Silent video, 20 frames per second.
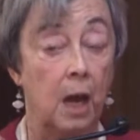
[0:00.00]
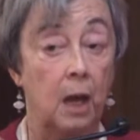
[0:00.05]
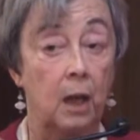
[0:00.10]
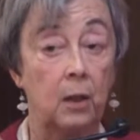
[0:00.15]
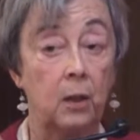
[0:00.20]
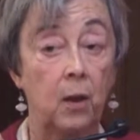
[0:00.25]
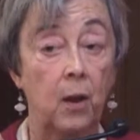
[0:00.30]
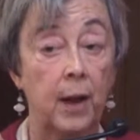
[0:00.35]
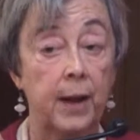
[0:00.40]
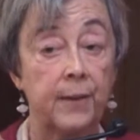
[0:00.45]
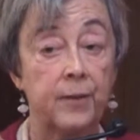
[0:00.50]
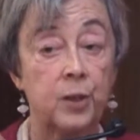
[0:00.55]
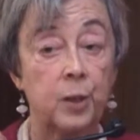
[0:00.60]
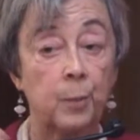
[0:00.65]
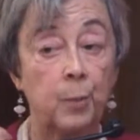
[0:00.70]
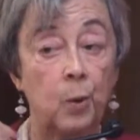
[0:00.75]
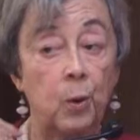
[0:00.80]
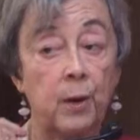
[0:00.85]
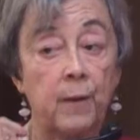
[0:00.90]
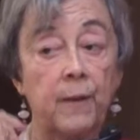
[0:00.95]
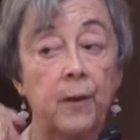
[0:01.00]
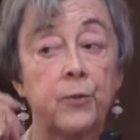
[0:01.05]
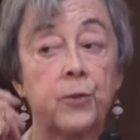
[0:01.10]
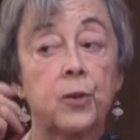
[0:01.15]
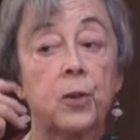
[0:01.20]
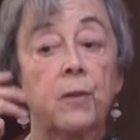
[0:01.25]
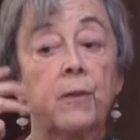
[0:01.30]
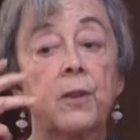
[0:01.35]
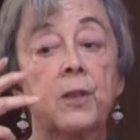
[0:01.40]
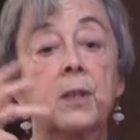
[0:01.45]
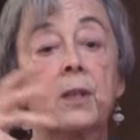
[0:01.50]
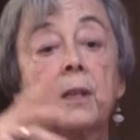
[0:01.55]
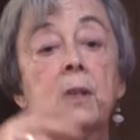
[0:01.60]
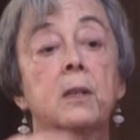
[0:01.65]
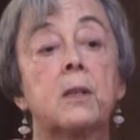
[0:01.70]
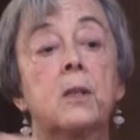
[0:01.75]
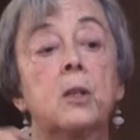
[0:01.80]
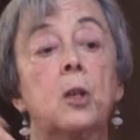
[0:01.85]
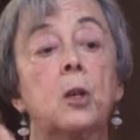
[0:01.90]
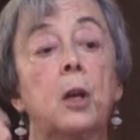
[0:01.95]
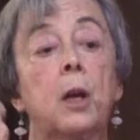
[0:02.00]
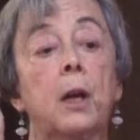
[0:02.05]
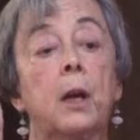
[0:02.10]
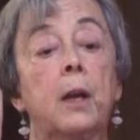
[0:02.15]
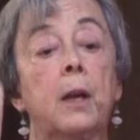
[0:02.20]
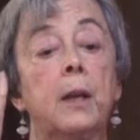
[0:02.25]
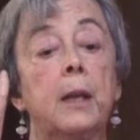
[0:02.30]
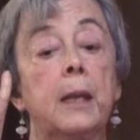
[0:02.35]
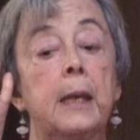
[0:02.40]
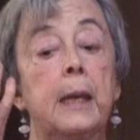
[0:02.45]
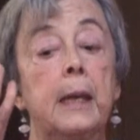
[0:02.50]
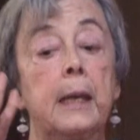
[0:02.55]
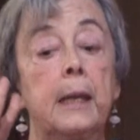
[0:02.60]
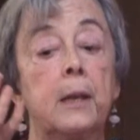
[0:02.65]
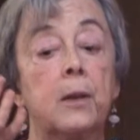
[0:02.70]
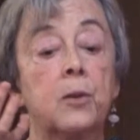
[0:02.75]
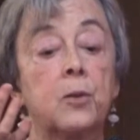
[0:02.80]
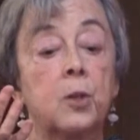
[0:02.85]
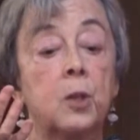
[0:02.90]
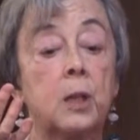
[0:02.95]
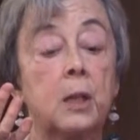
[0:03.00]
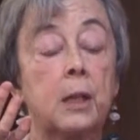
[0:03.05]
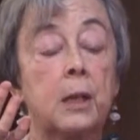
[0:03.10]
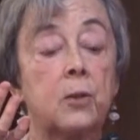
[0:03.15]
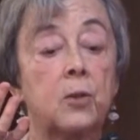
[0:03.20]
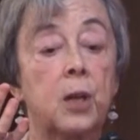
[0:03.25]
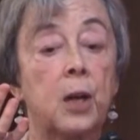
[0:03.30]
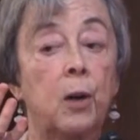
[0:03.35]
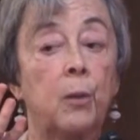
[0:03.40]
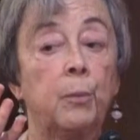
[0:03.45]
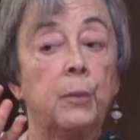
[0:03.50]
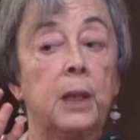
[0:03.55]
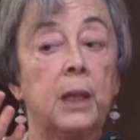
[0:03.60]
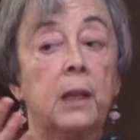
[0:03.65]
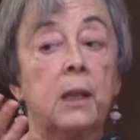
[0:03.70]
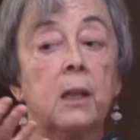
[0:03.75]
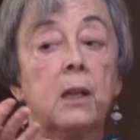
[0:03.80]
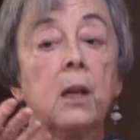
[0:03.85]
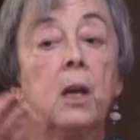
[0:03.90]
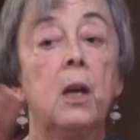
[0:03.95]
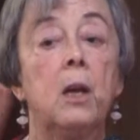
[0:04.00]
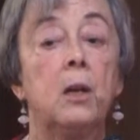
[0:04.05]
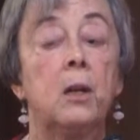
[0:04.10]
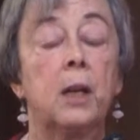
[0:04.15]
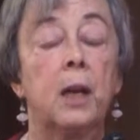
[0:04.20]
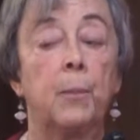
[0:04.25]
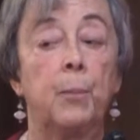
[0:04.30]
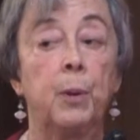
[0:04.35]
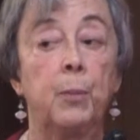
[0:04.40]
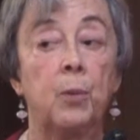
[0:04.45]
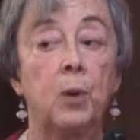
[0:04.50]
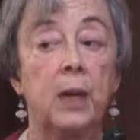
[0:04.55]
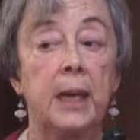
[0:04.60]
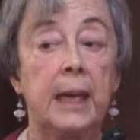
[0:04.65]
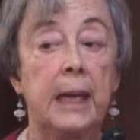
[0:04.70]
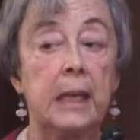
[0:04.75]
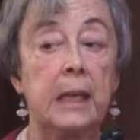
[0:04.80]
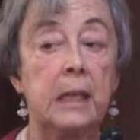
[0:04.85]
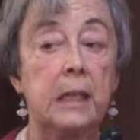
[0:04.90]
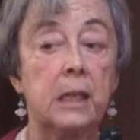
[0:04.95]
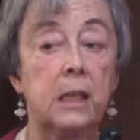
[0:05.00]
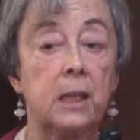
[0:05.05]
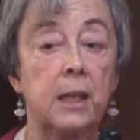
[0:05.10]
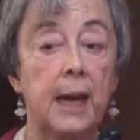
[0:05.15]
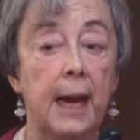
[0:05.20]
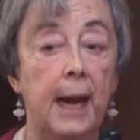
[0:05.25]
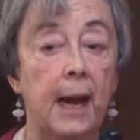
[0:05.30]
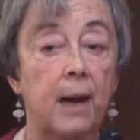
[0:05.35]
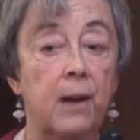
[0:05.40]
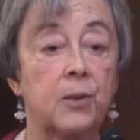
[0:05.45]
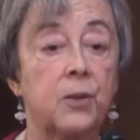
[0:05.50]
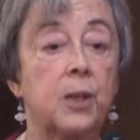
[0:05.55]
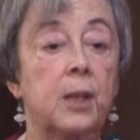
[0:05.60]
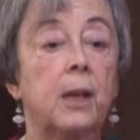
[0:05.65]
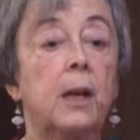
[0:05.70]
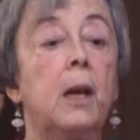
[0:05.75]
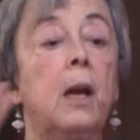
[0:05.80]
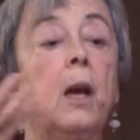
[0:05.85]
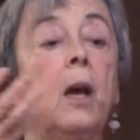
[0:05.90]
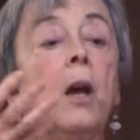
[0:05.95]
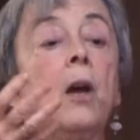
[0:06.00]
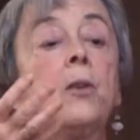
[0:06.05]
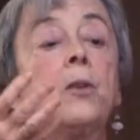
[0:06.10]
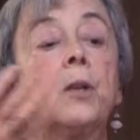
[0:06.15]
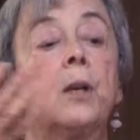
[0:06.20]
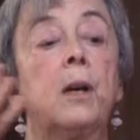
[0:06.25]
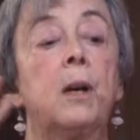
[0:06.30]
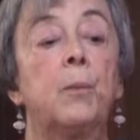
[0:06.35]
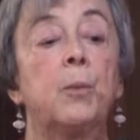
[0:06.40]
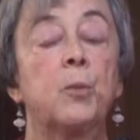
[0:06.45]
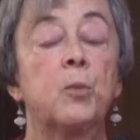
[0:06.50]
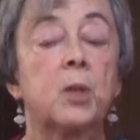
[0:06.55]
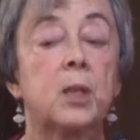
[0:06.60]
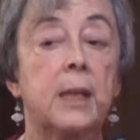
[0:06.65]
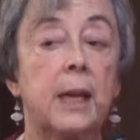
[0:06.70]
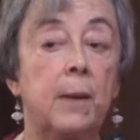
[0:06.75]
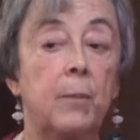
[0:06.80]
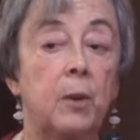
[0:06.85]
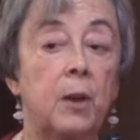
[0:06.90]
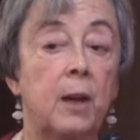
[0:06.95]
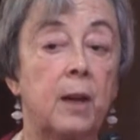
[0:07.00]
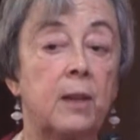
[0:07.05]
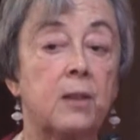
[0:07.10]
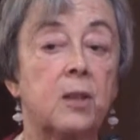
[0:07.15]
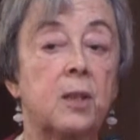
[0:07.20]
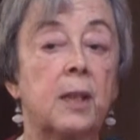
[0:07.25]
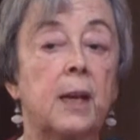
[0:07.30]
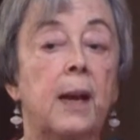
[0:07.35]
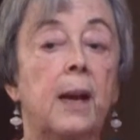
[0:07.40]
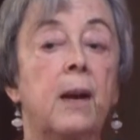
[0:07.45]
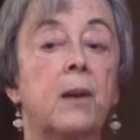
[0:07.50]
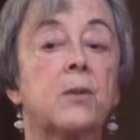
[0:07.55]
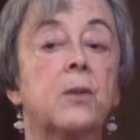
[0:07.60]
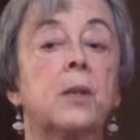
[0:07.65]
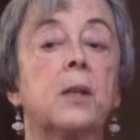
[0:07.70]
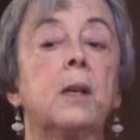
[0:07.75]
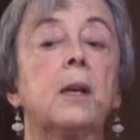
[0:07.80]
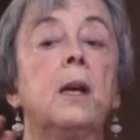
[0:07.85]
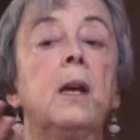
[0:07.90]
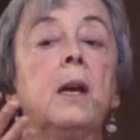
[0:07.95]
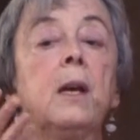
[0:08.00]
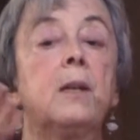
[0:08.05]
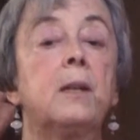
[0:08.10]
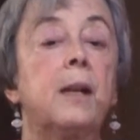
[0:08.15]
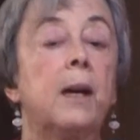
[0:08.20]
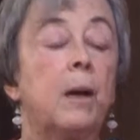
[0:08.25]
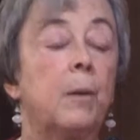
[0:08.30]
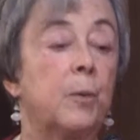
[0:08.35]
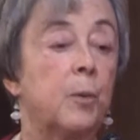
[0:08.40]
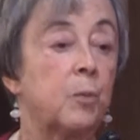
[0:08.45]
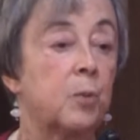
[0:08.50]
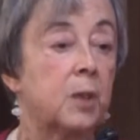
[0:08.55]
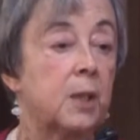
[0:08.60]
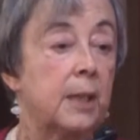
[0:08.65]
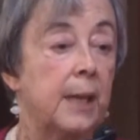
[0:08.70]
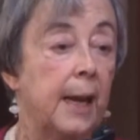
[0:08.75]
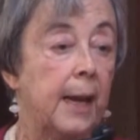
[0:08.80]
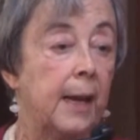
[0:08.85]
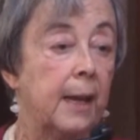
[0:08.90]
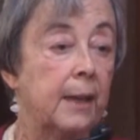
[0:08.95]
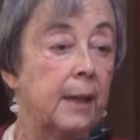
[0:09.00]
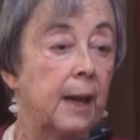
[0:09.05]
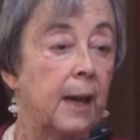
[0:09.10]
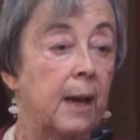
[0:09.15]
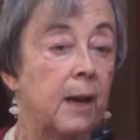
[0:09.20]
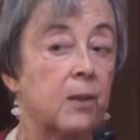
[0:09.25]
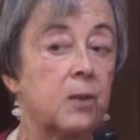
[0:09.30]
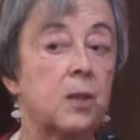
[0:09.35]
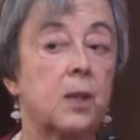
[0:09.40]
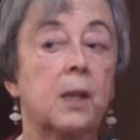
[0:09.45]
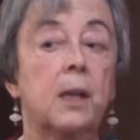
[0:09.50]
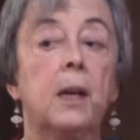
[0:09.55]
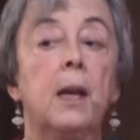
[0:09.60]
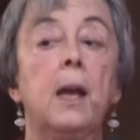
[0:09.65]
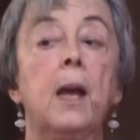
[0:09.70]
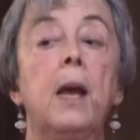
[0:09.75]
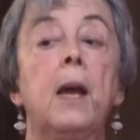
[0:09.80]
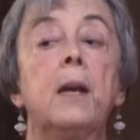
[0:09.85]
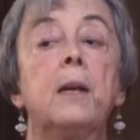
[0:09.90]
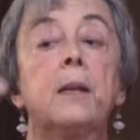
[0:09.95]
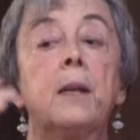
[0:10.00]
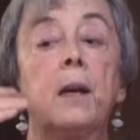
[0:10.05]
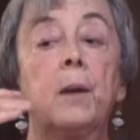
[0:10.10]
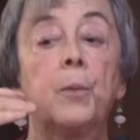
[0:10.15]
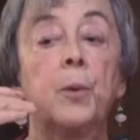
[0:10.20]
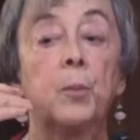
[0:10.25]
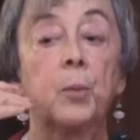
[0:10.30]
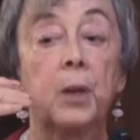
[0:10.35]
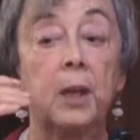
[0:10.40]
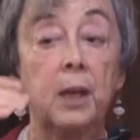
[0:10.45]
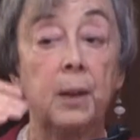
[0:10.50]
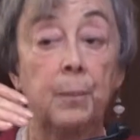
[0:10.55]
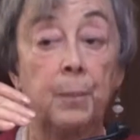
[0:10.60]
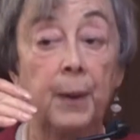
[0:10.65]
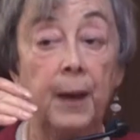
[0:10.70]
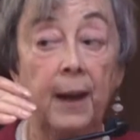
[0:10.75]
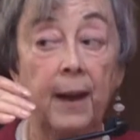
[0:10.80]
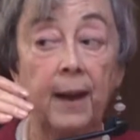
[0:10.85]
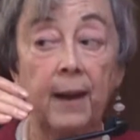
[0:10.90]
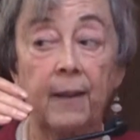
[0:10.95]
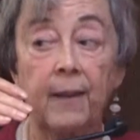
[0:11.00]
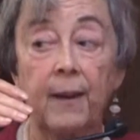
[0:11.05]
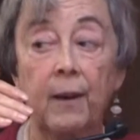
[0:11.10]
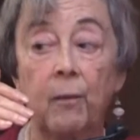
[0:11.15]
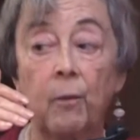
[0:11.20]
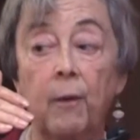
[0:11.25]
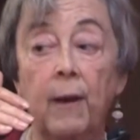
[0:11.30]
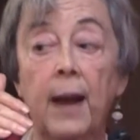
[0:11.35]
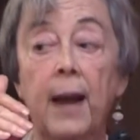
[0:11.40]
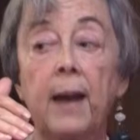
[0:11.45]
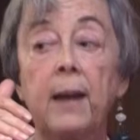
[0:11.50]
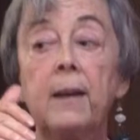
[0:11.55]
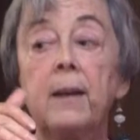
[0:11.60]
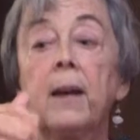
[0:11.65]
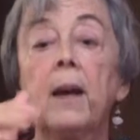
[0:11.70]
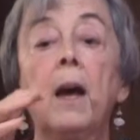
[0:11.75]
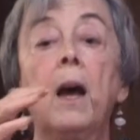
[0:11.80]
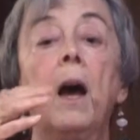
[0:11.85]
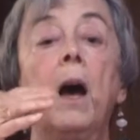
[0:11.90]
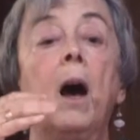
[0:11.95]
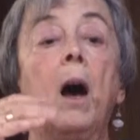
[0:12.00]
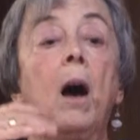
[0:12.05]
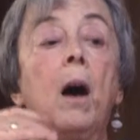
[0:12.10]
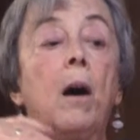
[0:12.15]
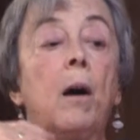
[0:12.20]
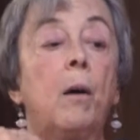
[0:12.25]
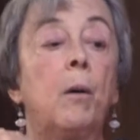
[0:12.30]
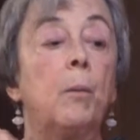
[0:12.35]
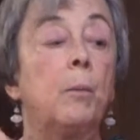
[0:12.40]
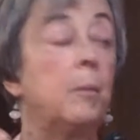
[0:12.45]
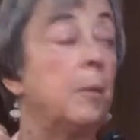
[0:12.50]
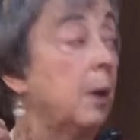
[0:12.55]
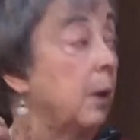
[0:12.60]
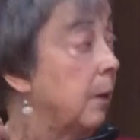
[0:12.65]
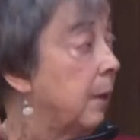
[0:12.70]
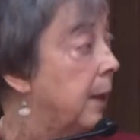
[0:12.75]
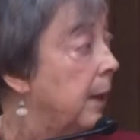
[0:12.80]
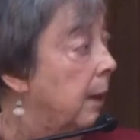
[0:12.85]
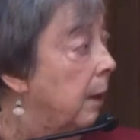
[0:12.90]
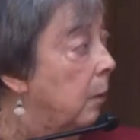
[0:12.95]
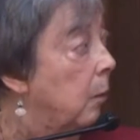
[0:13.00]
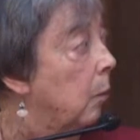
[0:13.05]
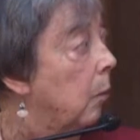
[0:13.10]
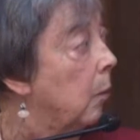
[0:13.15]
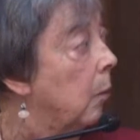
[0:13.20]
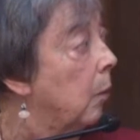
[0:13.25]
a lot of supportive services. Uh, there's, there's help needed to get people into the housing, to help them stabilize in the housing, to help them stay in the housing, to help them keep paying their rent. Um, the